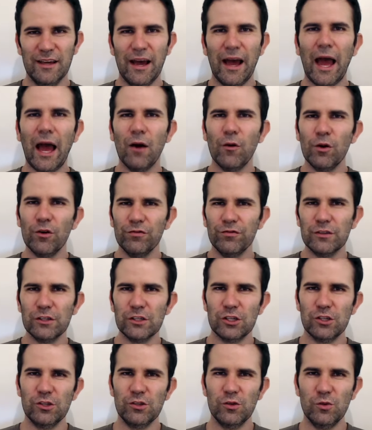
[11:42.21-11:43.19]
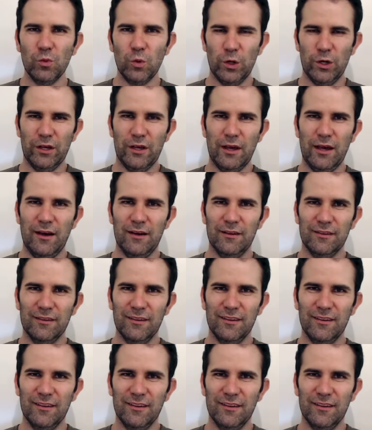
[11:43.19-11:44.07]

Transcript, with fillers: How often do you work out?